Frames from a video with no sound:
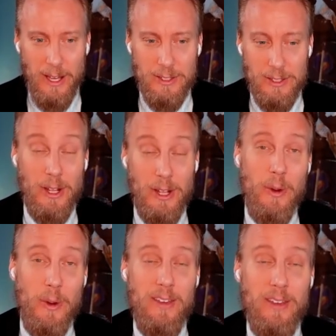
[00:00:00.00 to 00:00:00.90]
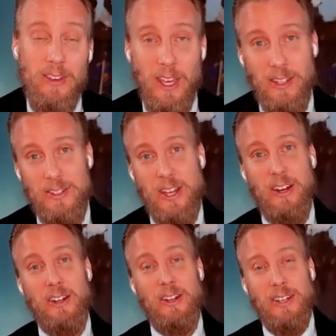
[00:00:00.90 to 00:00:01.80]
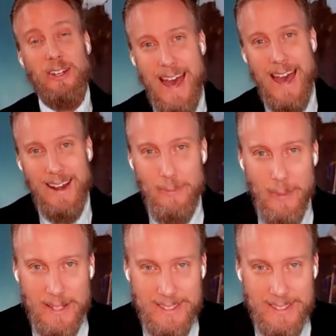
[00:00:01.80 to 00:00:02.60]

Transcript: So now we're giving each other karma.